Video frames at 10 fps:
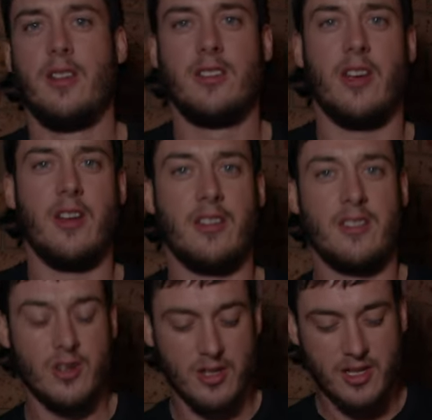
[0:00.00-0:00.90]
So
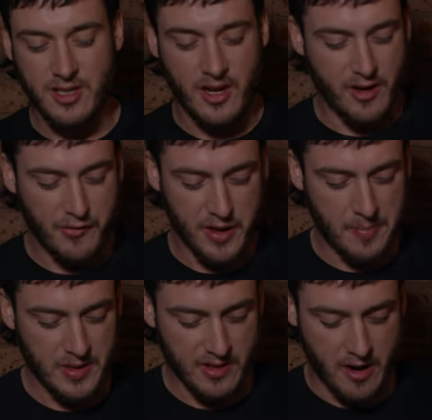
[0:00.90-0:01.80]
just to sign off the
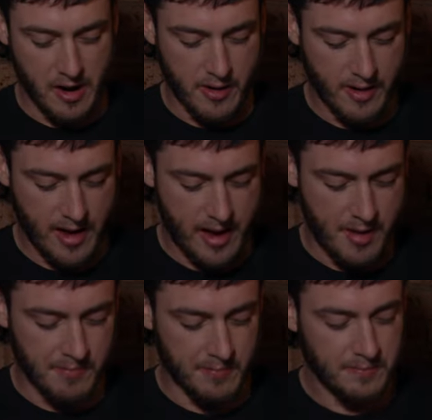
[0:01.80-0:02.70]
episode,
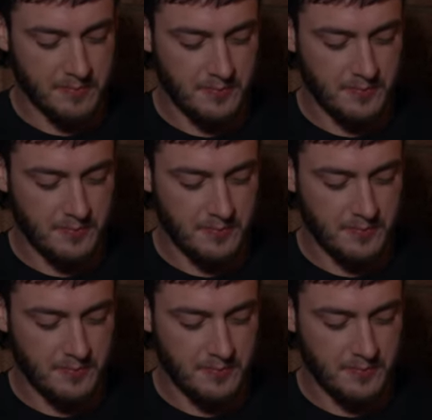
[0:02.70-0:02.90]
um,